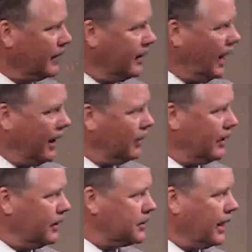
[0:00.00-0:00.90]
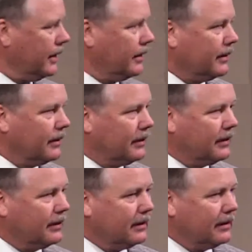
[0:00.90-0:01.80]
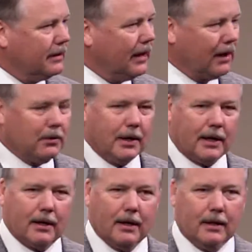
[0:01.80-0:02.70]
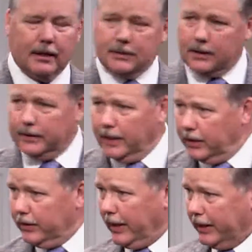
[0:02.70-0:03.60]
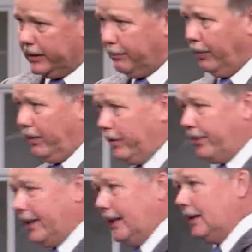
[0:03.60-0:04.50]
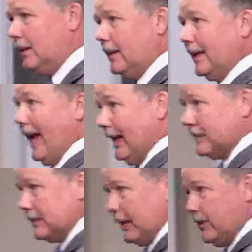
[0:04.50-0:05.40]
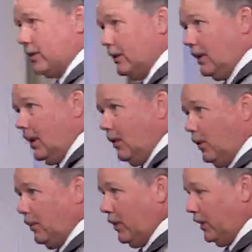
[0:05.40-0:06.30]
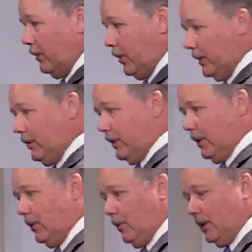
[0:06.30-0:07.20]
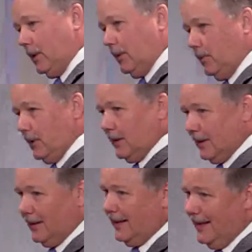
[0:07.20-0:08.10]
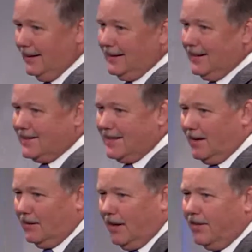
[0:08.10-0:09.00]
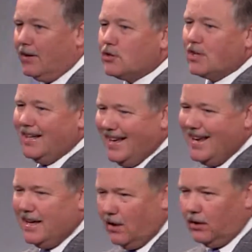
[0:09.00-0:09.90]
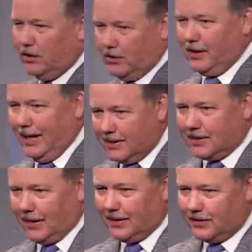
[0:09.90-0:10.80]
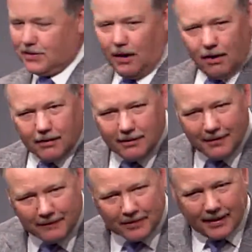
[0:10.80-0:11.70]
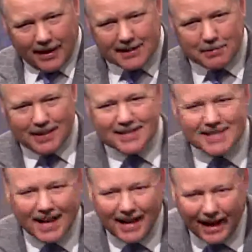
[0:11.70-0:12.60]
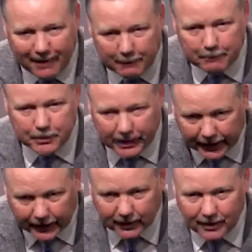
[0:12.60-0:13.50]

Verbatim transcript: I don't understand it. I don't get it. Listen, you got to pull the thing into the gas station when, when, when, you know, when, the, when the little needle gets down. There's an E on your gas gauge, Carl. that means empty.